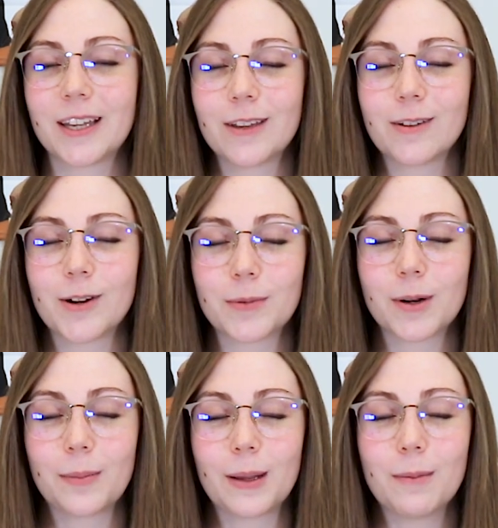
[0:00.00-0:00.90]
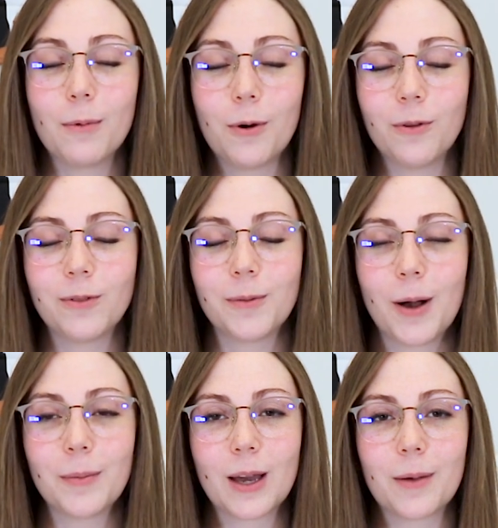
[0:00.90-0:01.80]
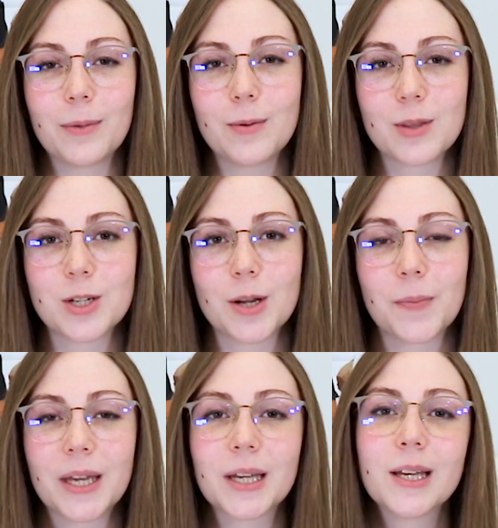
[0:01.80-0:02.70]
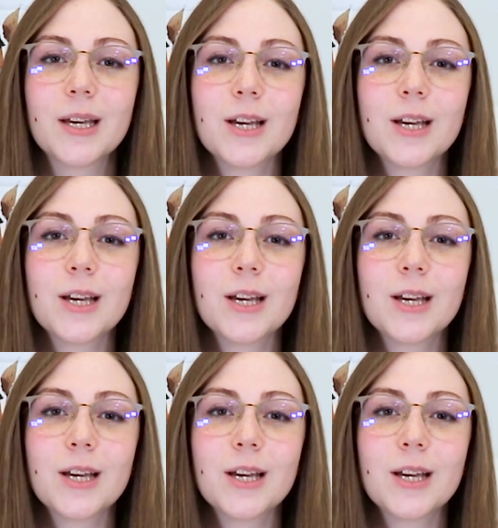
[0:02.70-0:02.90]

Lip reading: You know, it would have been more from AmiAmi with shipping.